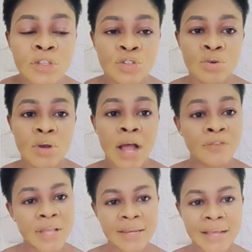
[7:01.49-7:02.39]
So
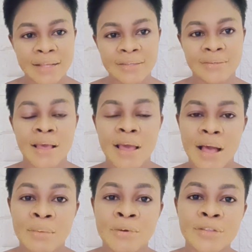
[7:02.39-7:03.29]
after that,
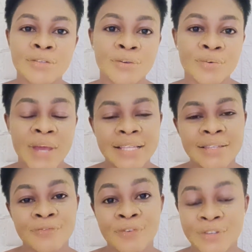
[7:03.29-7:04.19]
I'm going to wait
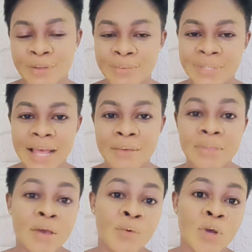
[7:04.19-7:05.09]
for some
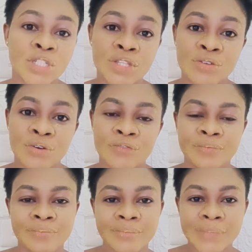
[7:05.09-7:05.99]
time, then wash it off.
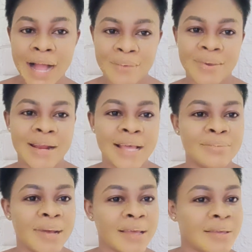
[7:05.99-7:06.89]
I'll be
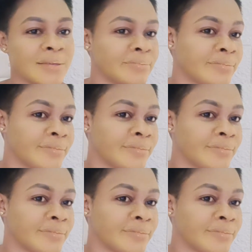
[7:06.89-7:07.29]
right back.